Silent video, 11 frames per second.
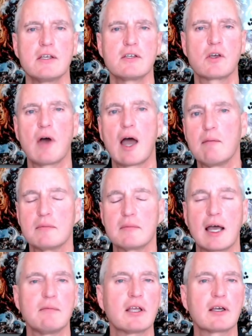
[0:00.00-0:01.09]
So I'm
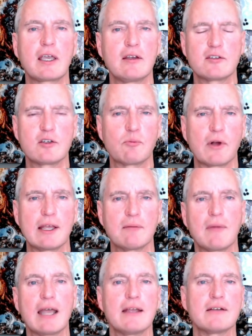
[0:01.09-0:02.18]
I'm looking to bring
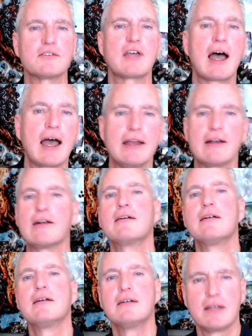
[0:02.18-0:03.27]
my entire